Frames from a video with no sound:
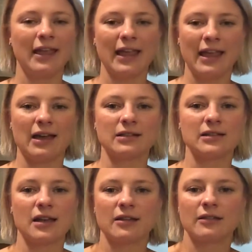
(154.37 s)

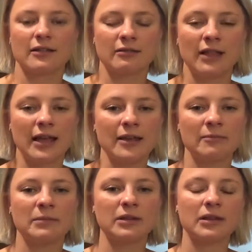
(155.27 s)
and let
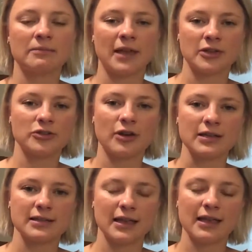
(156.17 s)
him build up that
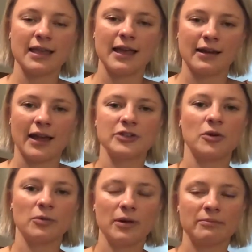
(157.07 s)
trust. Again, I
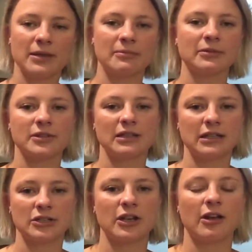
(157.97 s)
don't want people to
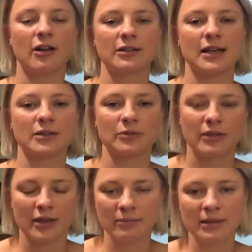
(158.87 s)
initiate contact
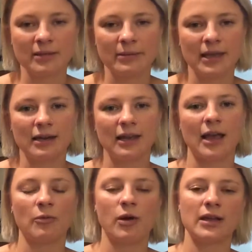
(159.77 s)
with him in the beginning.
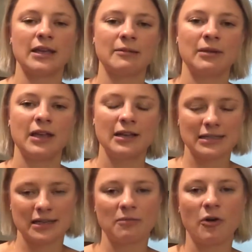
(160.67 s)
I want him
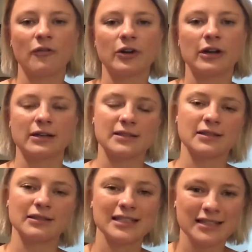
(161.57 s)
to come over and
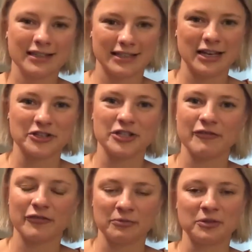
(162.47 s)
solicit
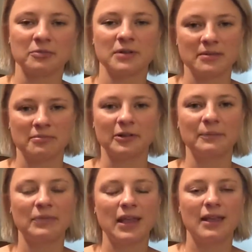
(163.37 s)
attention from new
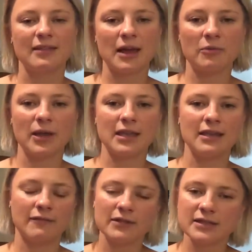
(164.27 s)
people. That way
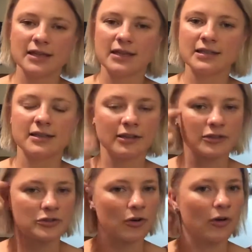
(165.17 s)
he feels like he's in
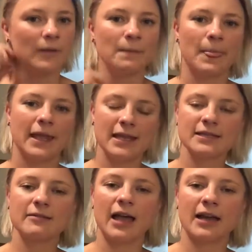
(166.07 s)
control
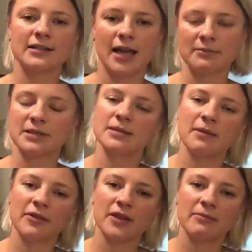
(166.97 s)
He's had time to
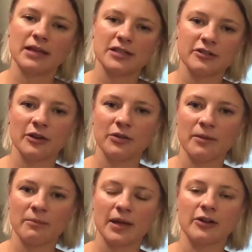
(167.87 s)
smell them, get to know
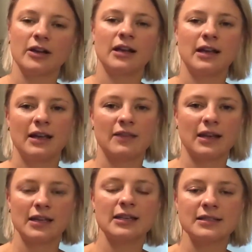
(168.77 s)
them better, and
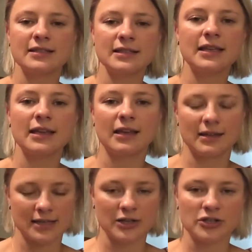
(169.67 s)
then he's seeking
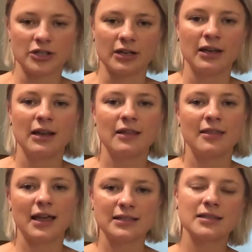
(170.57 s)
attention.
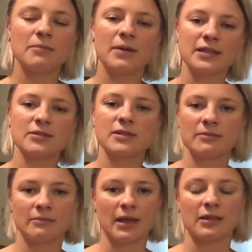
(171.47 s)
That's the best
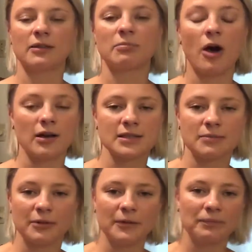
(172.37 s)
method
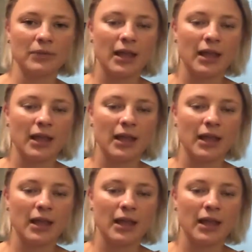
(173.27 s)
possible.